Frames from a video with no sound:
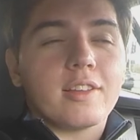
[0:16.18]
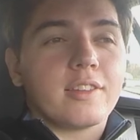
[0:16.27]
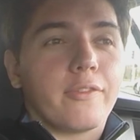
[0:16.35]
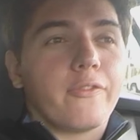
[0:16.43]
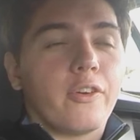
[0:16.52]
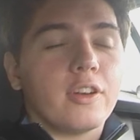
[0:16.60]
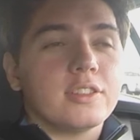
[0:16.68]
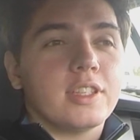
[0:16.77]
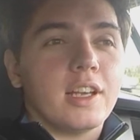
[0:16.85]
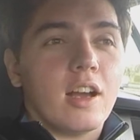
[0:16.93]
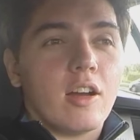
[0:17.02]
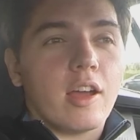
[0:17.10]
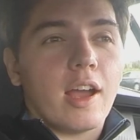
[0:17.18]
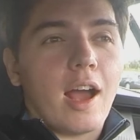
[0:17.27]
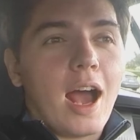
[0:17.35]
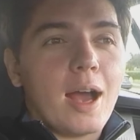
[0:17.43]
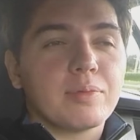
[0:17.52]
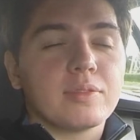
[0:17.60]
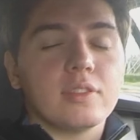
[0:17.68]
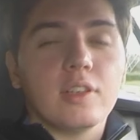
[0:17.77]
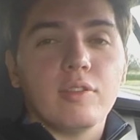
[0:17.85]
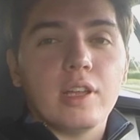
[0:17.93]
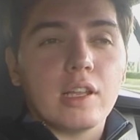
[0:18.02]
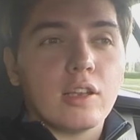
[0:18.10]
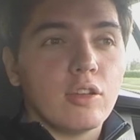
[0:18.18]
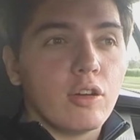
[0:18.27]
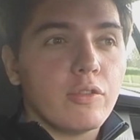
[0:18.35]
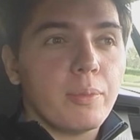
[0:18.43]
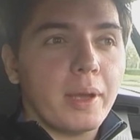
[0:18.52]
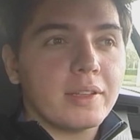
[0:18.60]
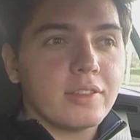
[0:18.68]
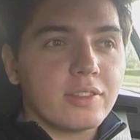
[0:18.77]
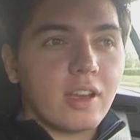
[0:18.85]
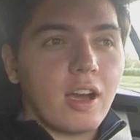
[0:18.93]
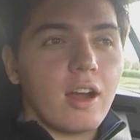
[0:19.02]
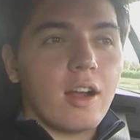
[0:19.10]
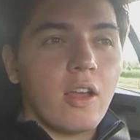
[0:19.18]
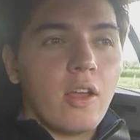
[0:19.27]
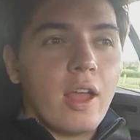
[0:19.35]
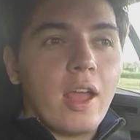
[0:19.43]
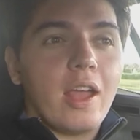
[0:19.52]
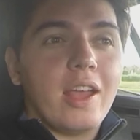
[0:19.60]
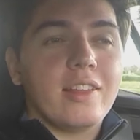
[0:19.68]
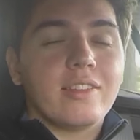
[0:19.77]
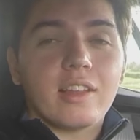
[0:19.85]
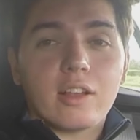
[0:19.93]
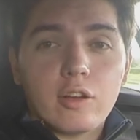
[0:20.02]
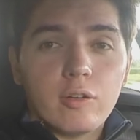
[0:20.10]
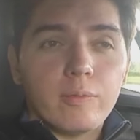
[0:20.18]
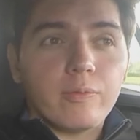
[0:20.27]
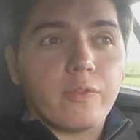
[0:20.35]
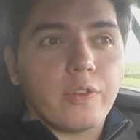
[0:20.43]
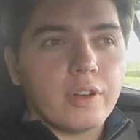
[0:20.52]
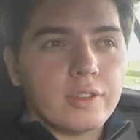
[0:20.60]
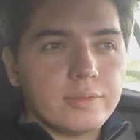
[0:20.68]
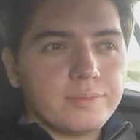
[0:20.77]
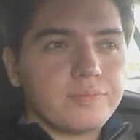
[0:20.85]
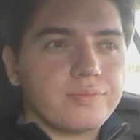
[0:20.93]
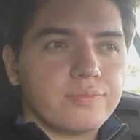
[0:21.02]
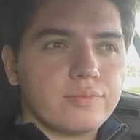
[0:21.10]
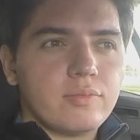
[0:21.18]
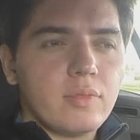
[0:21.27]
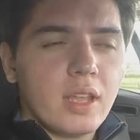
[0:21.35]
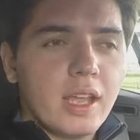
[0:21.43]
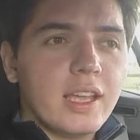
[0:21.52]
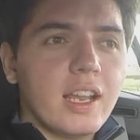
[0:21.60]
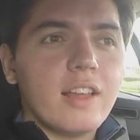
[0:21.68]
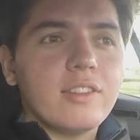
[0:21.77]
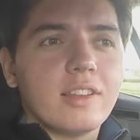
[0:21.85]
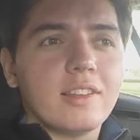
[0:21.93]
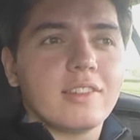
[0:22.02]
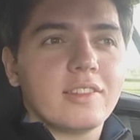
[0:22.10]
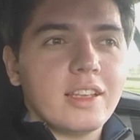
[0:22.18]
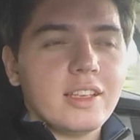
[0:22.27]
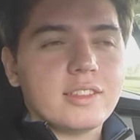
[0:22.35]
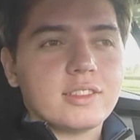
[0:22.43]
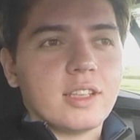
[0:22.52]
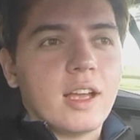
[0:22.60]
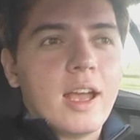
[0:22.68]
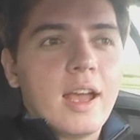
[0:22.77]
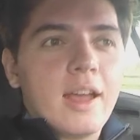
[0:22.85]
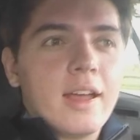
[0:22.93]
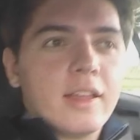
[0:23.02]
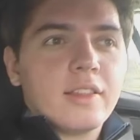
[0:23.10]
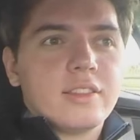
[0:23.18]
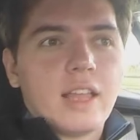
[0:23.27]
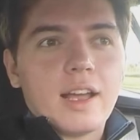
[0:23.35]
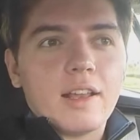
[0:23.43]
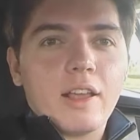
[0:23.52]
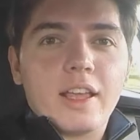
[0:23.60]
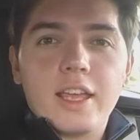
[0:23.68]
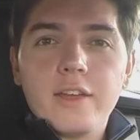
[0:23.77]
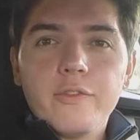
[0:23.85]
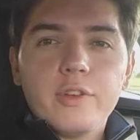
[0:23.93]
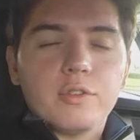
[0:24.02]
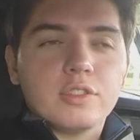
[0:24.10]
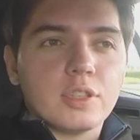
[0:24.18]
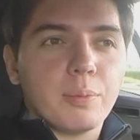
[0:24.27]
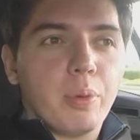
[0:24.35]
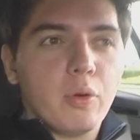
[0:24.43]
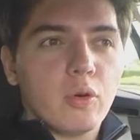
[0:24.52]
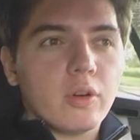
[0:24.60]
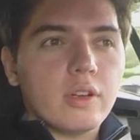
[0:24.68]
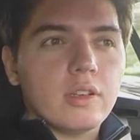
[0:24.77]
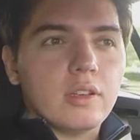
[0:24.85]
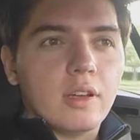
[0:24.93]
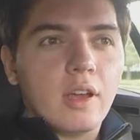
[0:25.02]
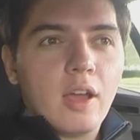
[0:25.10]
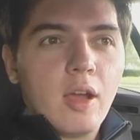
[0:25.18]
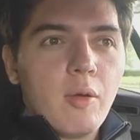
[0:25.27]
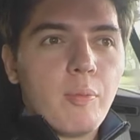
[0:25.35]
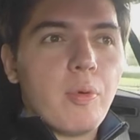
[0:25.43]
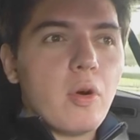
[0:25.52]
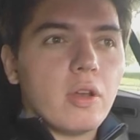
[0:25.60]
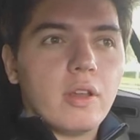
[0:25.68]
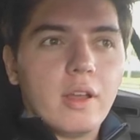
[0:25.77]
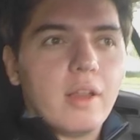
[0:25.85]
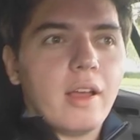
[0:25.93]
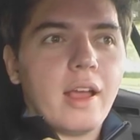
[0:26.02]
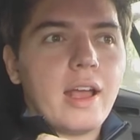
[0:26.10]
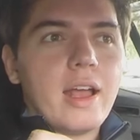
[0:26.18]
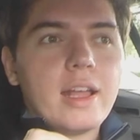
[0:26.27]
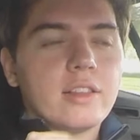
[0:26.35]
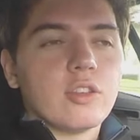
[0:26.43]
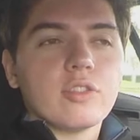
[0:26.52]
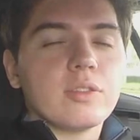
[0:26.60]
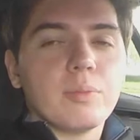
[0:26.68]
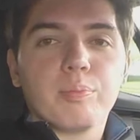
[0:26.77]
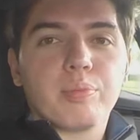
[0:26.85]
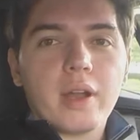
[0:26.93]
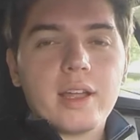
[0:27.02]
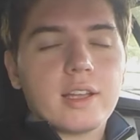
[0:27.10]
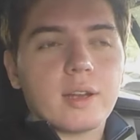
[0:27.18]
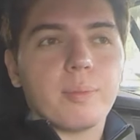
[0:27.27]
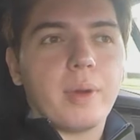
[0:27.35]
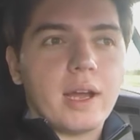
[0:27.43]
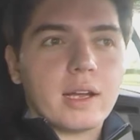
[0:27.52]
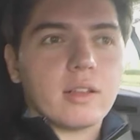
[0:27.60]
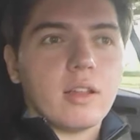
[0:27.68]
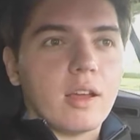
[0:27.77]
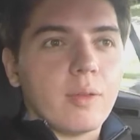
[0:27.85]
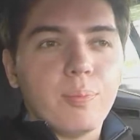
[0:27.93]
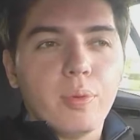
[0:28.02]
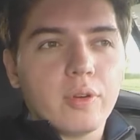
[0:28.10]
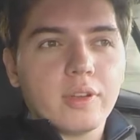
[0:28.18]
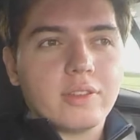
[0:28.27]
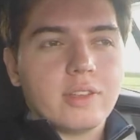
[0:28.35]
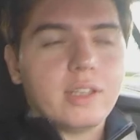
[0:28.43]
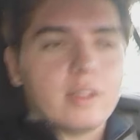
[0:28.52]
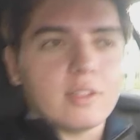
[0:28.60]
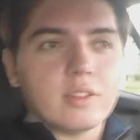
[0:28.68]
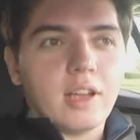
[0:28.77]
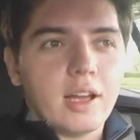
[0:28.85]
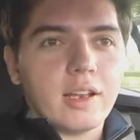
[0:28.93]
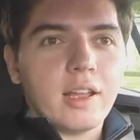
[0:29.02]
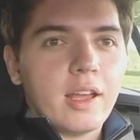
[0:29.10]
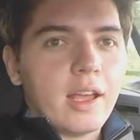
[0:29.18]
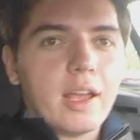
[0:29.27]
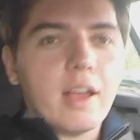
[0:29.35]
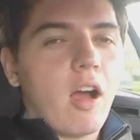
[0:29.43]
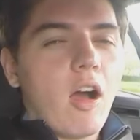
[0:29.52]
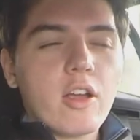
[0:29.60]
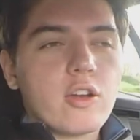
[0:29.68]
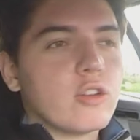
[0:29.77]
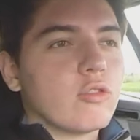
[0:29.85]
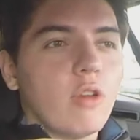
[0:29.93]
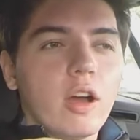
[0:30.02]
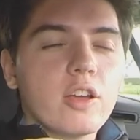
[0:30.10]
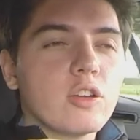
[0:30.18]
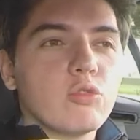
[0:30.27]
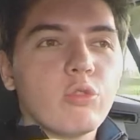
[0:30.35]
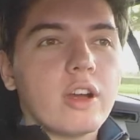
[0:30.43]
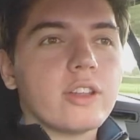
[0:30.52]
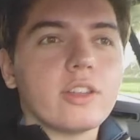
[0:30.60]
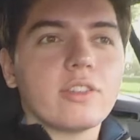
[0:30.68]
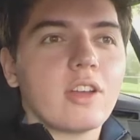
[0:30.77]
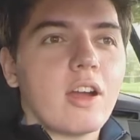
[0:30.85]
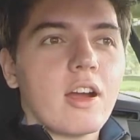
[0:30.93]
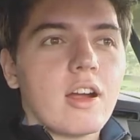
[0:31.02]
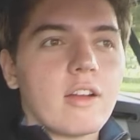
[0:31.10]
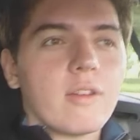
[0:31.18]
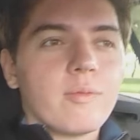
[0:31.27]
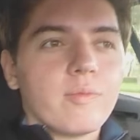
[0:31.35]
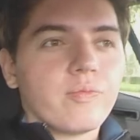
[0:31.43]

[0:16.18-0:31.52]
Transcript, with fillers: guys, the first thing I absolutely love about this car is the comfort. It has these seats that give you support, but it doesn't break your back like bucket seats or that. I could I could ride this car